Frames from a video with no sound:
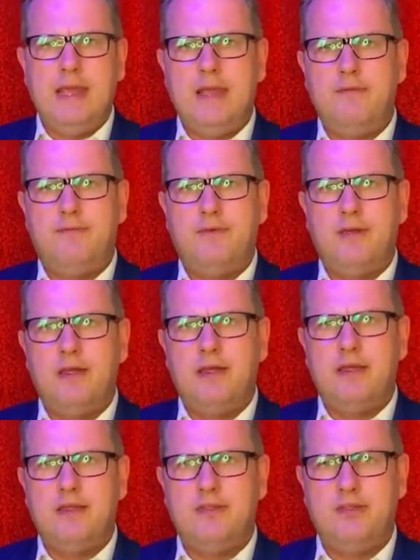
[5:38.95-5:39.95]
If
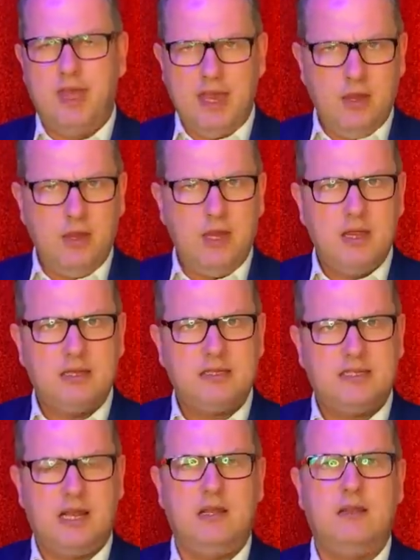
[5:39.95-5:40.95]
they
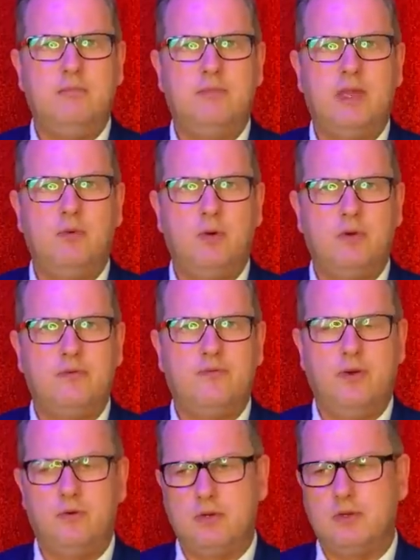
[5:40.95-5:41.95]
tell him they won't
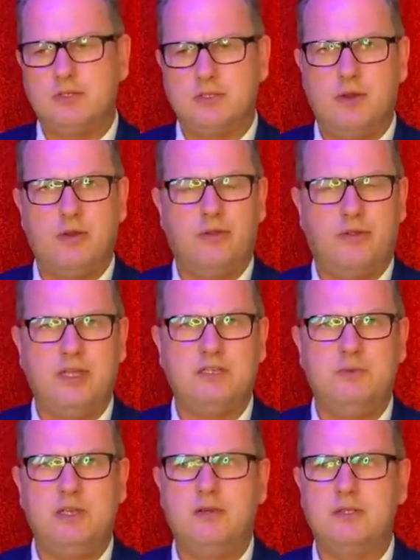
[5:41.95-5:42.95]
vote on certain
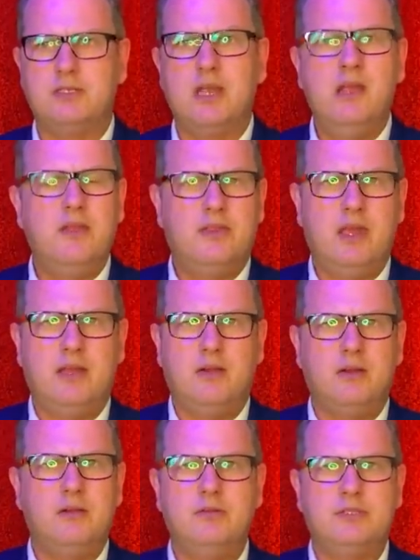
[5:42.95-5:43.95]
things because they're
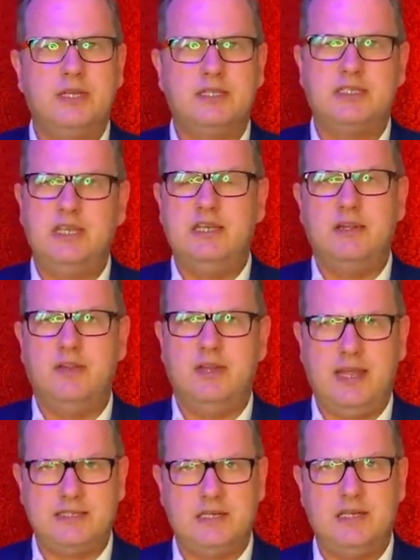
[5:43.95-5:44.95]
going to lose their seat in the
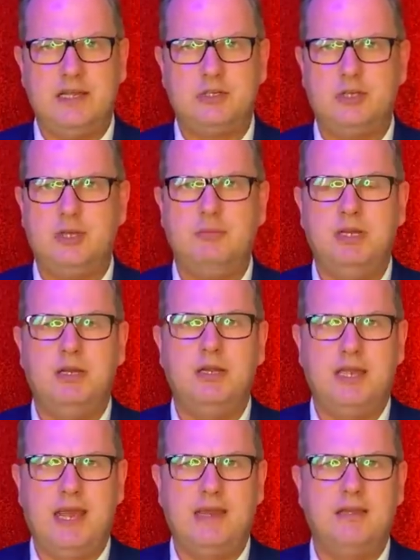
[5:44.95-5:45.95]
next election
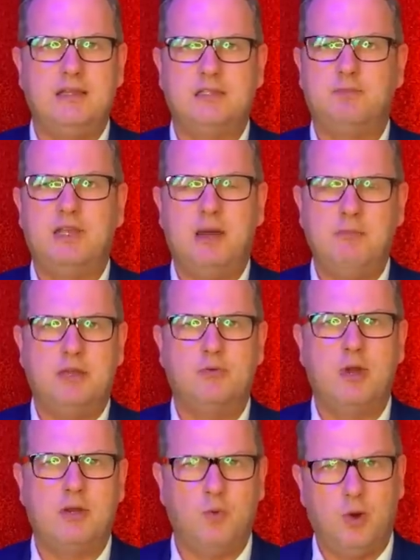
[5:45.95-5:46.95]
immediately again and it's becoming a
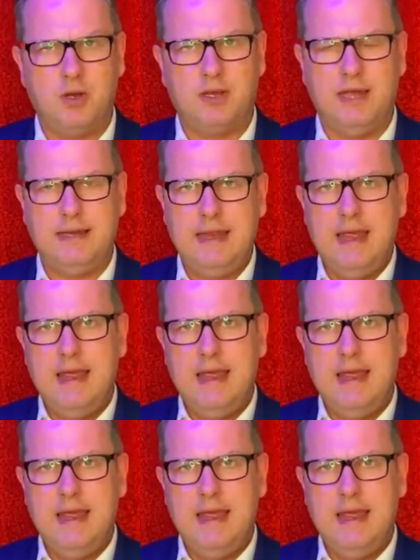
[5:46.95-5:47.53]
Red Wall again,